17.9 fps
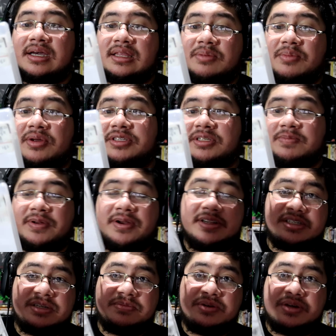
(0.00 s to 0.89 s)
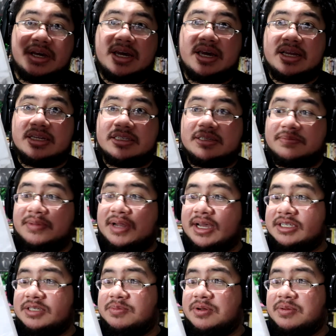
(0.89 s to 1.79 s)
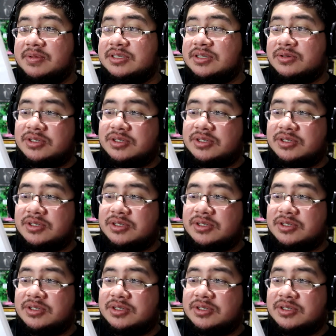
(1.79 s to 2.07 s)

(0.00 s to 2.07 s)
The multiplayer had some uh, some nice moments.